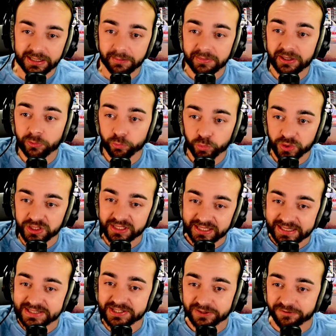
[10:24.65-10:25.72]
I mean, it really
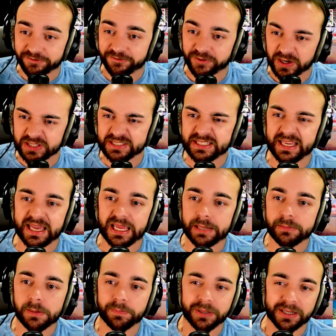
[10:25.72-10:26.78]
is a fun
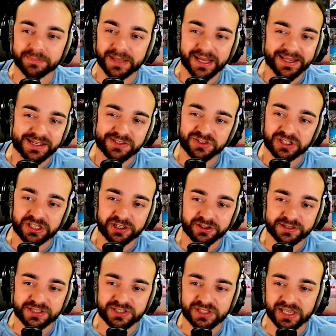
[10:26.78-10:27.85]
game, but I'm not going to sit here
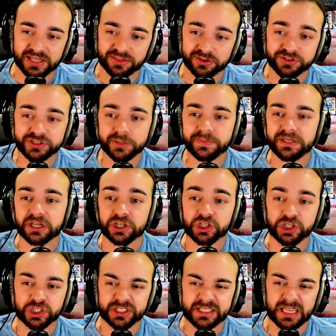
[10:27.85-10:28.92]
and say there should be a
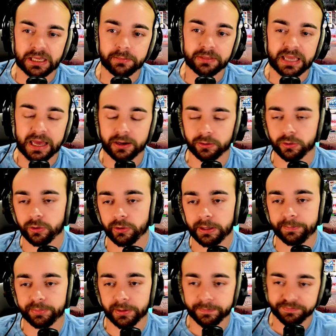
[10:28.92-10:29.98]
good game category,
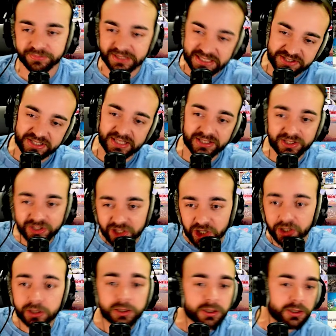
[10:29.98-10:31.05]
but decent,
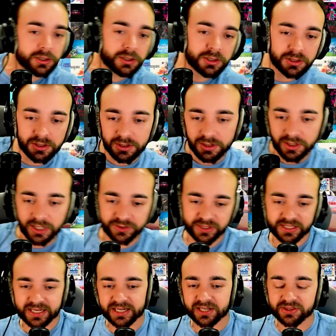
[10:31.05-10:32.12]
good, I
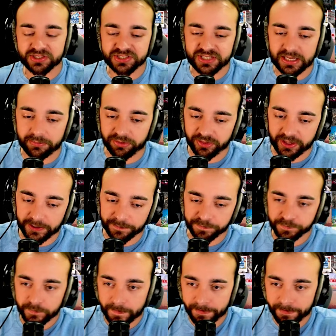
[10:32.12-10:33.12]
think kind of the same thing.